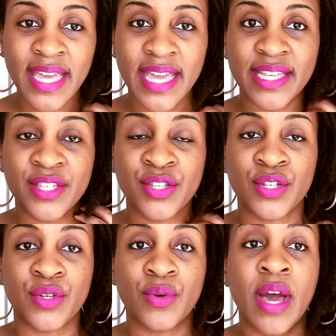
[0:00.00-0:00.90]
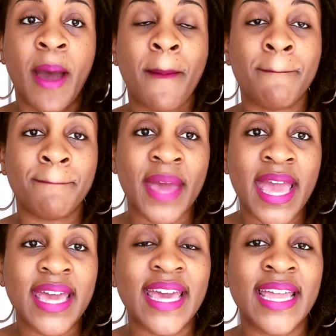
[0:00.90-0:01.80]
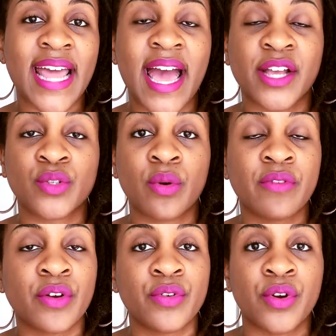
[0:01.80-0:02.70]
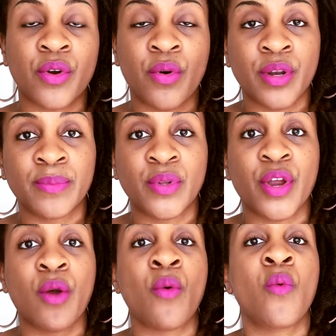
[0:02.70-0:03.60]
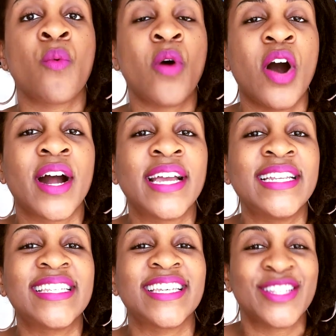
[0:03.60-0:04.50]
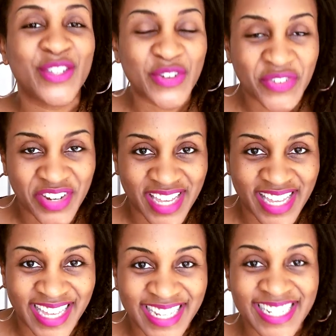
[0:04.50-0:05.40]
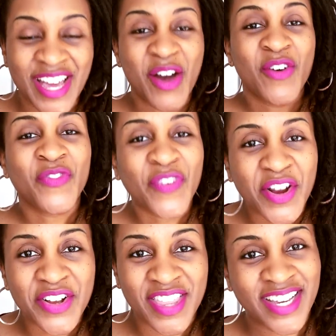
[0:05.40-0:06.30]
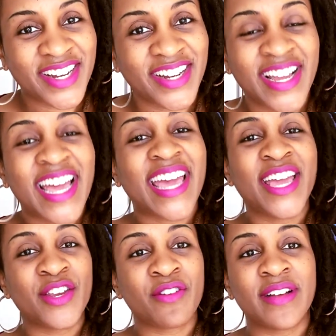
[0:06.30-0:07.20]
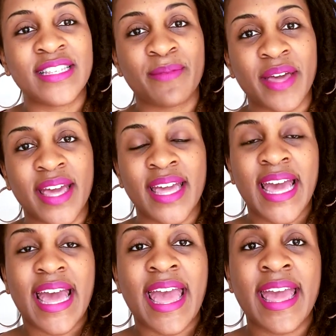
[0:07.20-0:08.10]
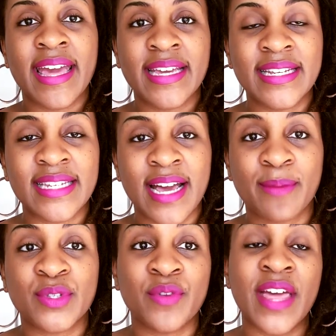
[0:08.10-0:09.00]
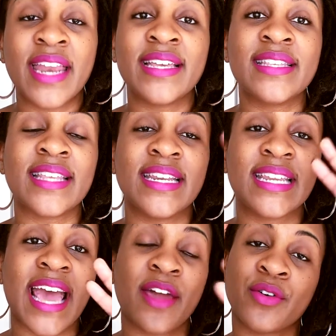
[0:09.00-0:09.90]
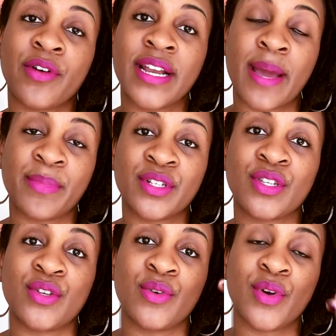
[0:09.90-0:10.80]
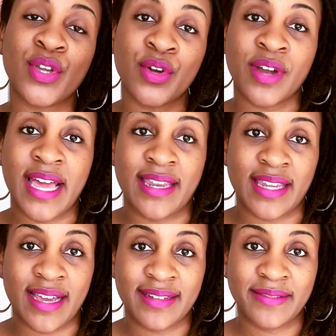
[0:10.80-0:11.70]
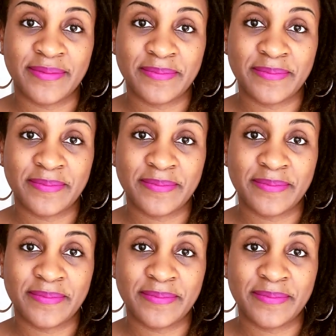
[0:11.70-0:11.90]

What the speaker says: is to make an actual recruiter or an employer want to read further in your resume. And so that is category number 2, your headline.